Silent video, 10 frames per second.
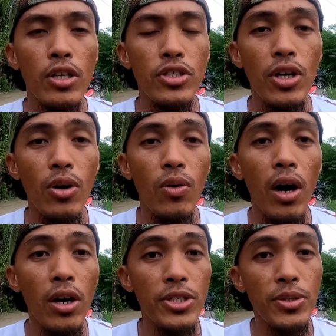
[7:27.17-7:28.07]
So
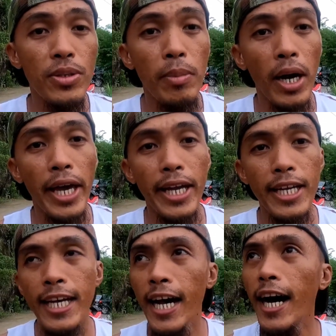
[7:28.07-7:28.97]
onto the bike.
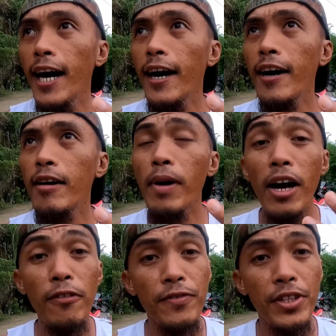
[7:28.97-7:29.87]

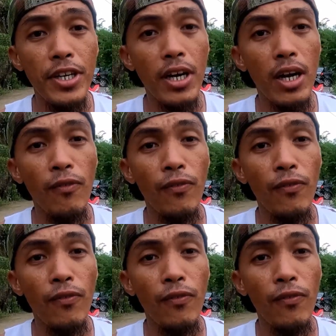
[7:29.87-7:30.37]
After a